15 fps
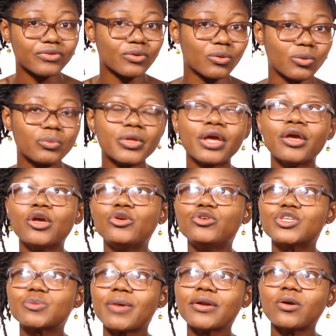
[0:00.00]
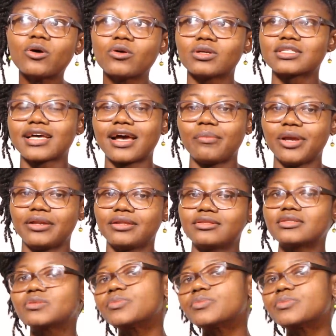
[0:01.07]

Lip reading: So you spend all your time in this